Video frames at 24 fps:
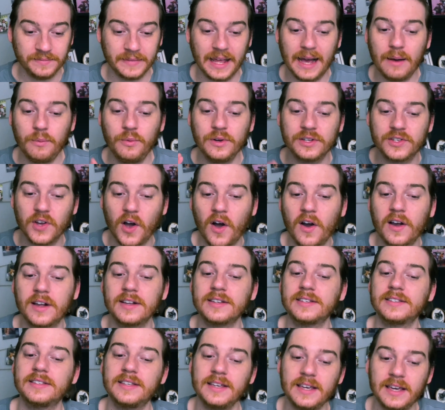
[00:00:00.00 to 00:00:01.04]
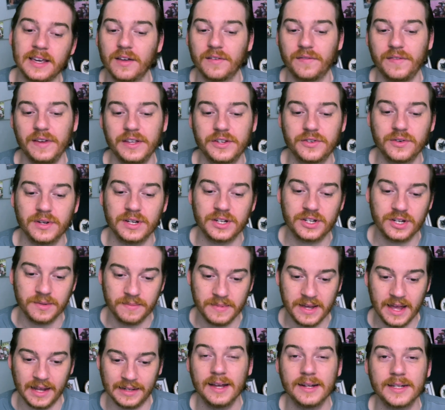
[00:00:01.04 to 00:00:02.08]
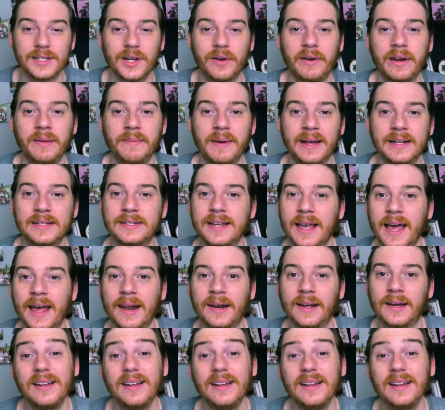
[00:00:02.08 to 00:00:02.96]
That was Agust D featuring Jimin, Tony Montana,